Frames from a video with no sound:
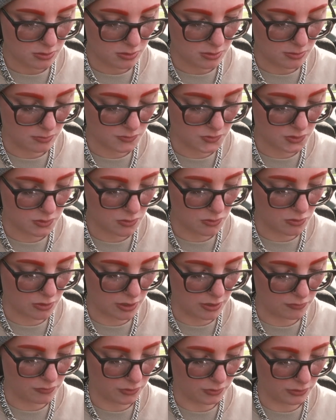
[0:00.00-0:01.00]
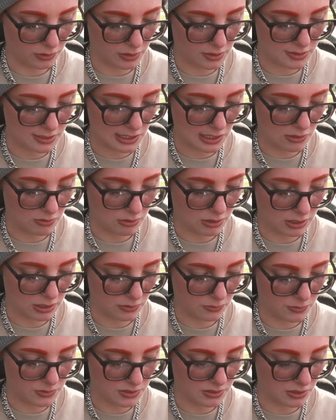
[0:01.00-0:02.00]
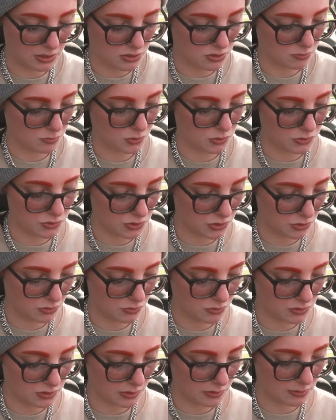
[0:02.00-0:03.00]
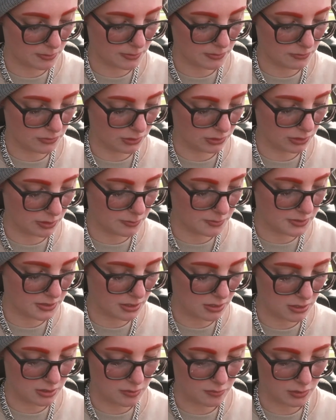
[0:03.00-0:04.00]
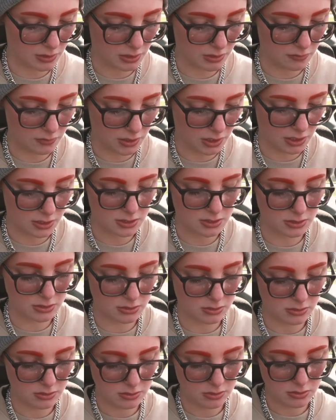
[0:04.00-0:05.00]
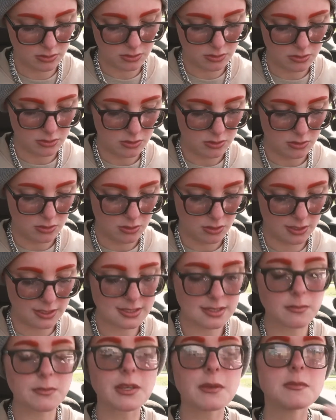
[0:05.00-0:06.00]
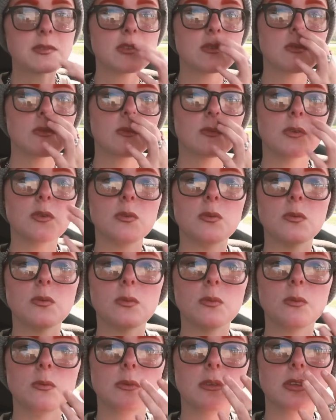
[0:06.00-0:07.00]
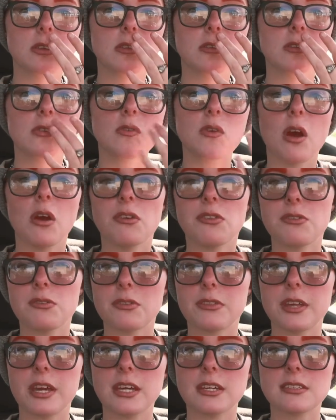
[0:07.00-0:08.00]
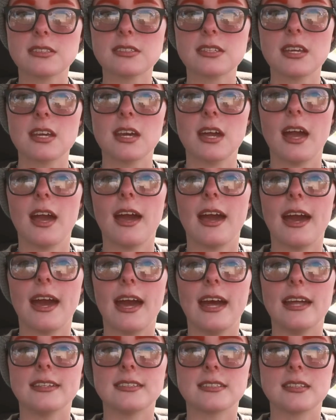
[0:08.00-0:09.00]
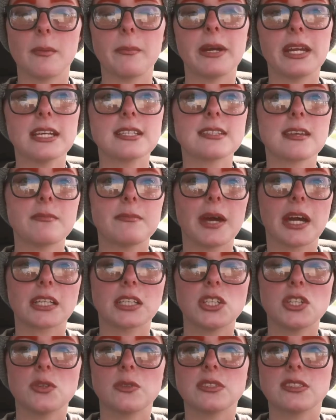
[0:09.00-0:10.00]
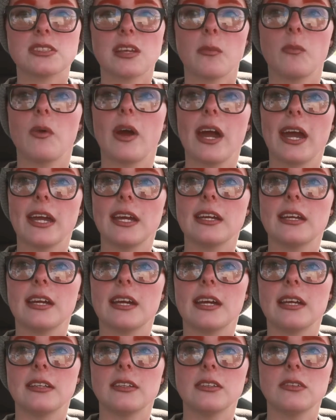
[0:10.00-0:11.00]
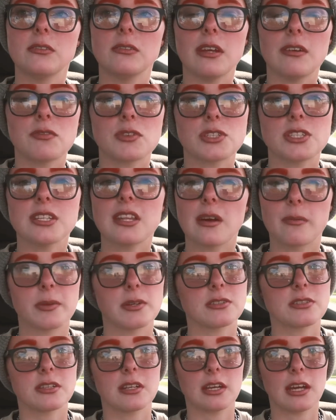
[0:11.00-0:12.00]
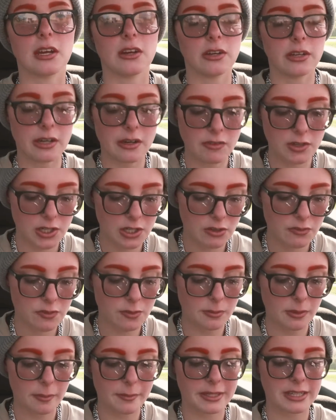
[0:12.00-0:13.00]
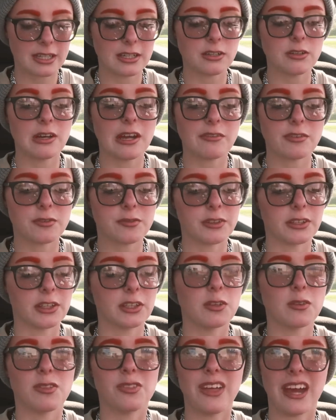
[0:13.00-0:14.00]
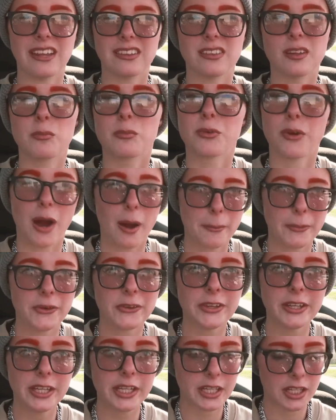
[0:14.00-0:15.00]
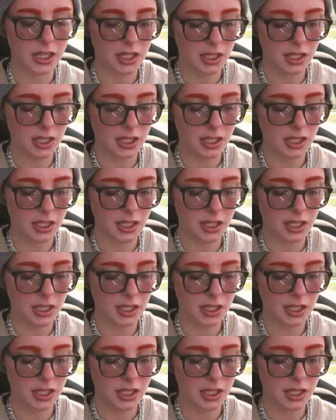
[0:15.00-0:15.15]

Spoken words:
I'm so grateful that his handwriting was legible too, because I would have been really upset if I never got to. Because sometimes you go through things and somebody has impacted you in some way, and you never see that person again, or you never hear from them, and then you never feel like you thanked them properly.